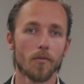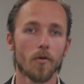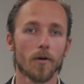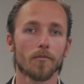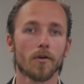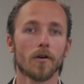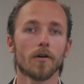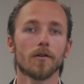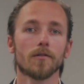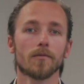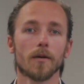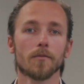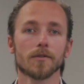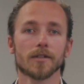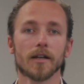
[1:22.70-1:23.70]
PortPro
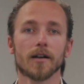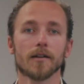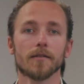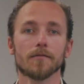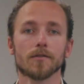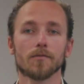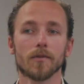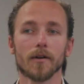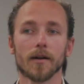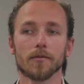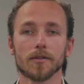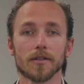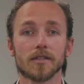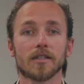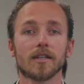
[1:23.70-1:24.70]
representatives, we were
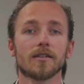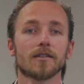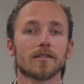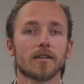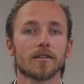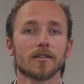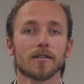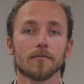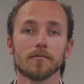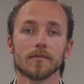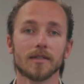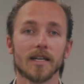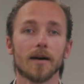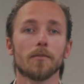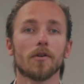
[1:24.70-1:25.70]
able to see the system,
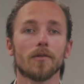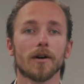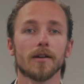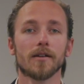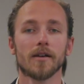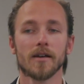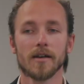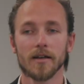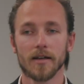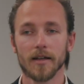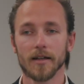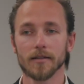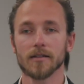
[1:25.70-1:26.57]
demo it, and